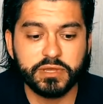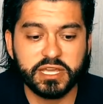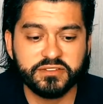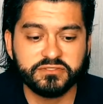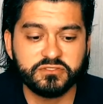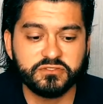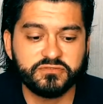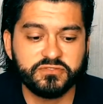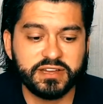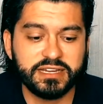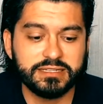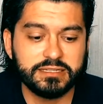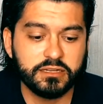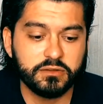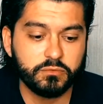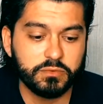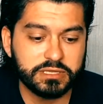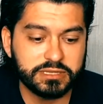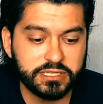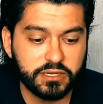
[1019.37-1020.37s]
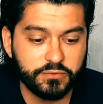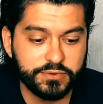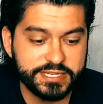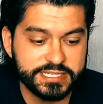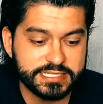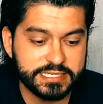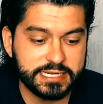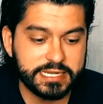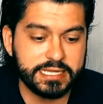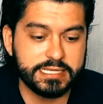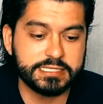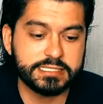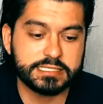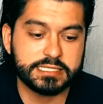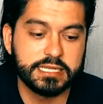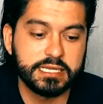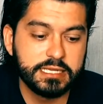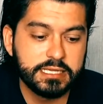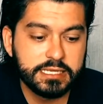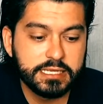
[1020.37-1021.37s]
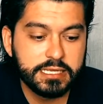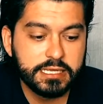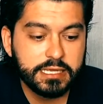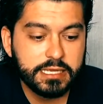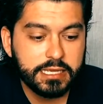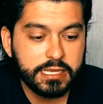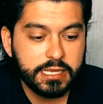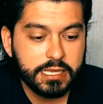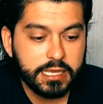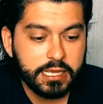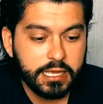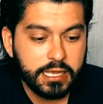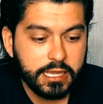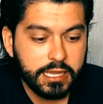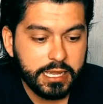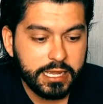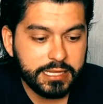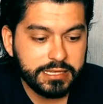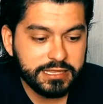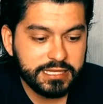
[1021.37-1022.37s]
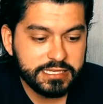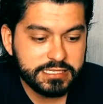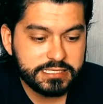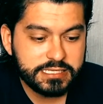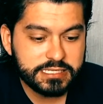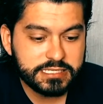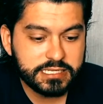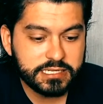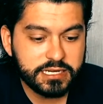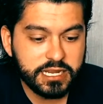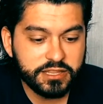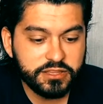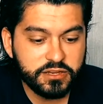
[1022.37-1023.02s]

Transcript: We have to find out what the reason is. And this is another